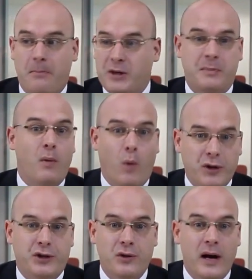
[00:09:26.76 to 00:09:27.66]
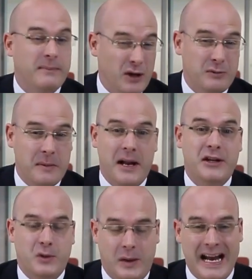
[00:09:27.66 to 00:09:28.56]
most people want to and most people
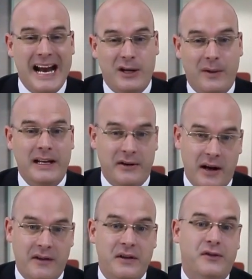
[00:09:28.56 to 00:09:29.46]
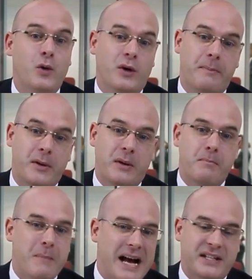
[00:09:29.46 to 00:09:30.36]
aren't doing it anywhere near enough. If you want to build a
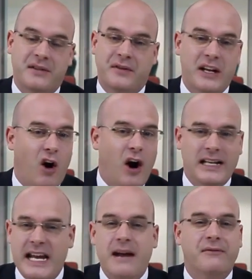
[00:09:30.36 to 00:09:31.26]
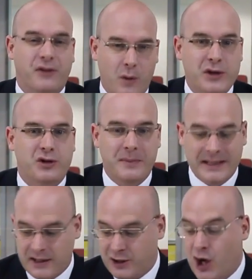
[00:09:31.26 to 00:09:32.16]
massively, highly influential
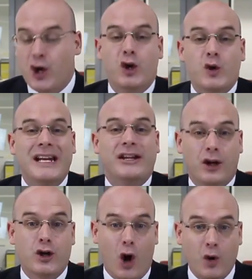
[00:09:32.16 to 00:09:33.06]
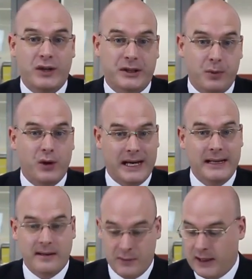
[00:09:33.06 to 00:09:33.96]
business, you need to know this book
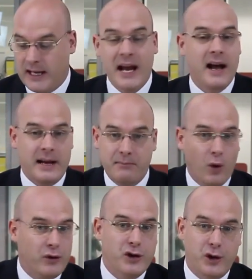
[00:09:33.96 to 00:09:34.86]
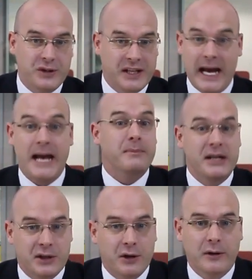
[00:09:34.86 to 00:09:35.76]
intimately and more than you do today, and
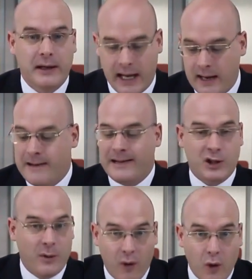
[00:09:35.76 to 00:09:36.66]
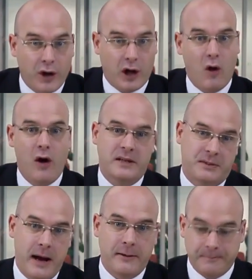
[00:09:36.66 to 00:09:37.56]
me too, okay? So we've all got to climb
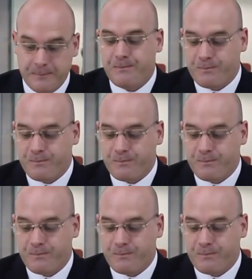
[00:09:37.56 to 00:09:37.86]
this mountain.